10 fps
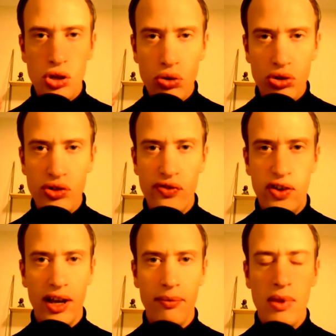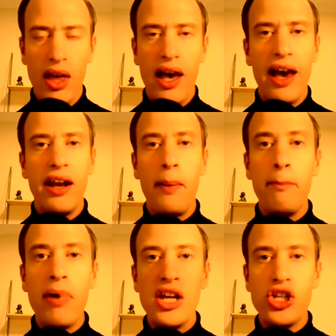huge thing and a
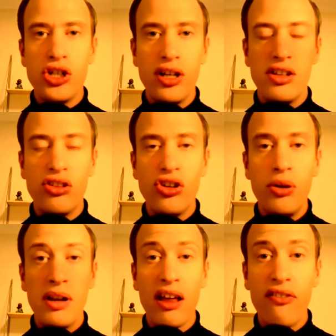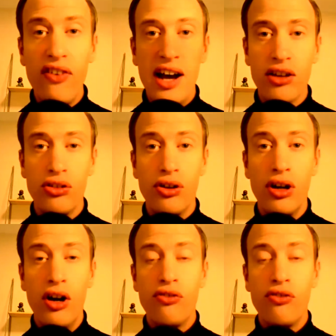major determining factor